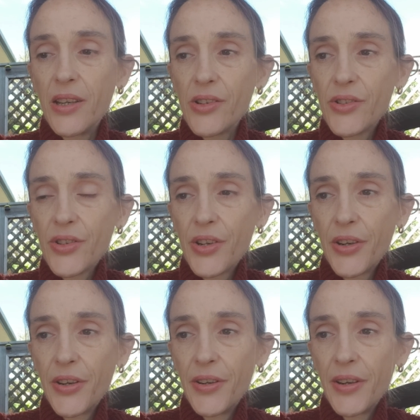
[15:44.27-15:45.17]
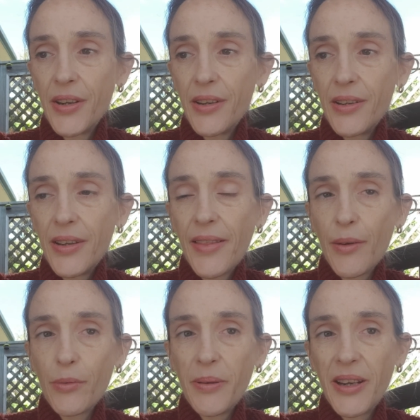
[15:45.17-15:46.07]
So yeah, that
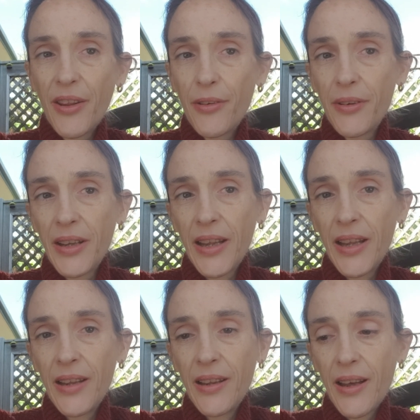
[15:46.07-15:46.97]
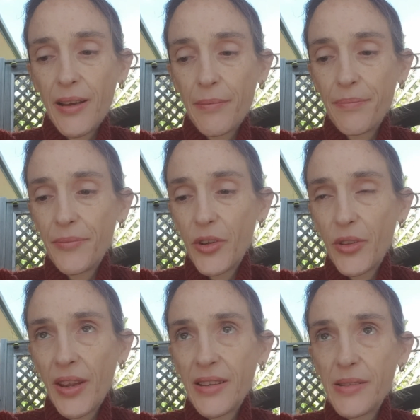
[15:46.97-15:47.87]
would be another really good
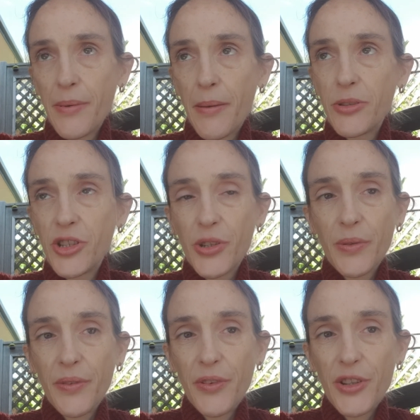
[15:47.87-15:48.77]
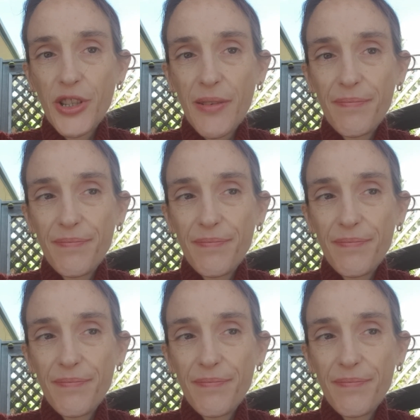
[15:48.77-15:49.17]
thing to be able to do in the future.